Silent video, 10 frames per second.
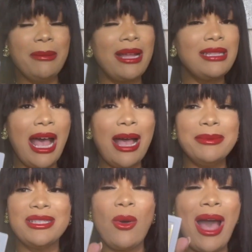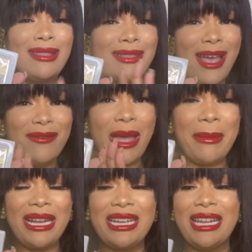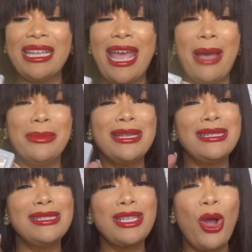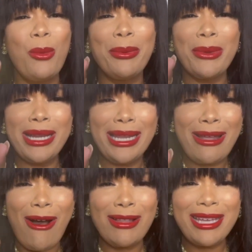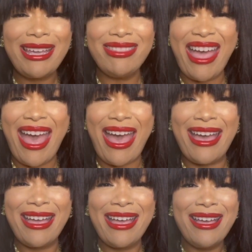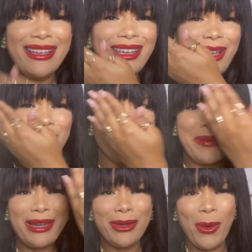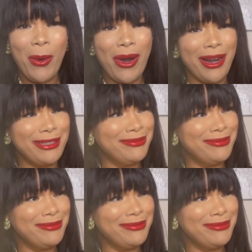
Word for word: my tops, so I love that magnetic cap. Plus, it's so pretty, y'all. Look at that. It goes on my decor.